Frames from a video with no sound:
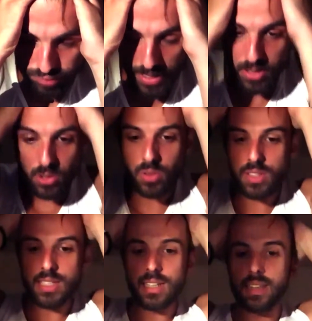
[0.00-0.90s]
I don't know who
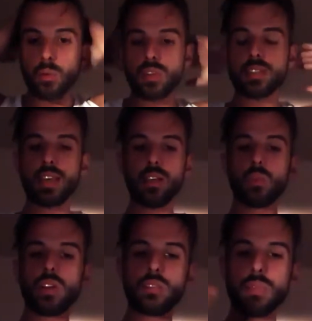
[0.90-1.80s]
said it, I want to say
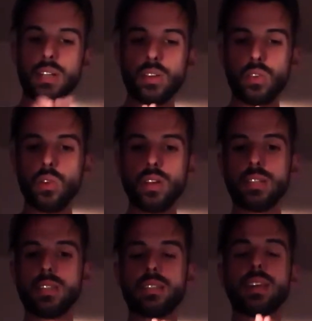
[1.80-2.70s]
Alan Watts, but I don't know.
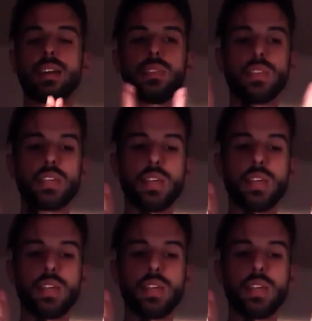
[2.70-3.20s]
It's kind of like,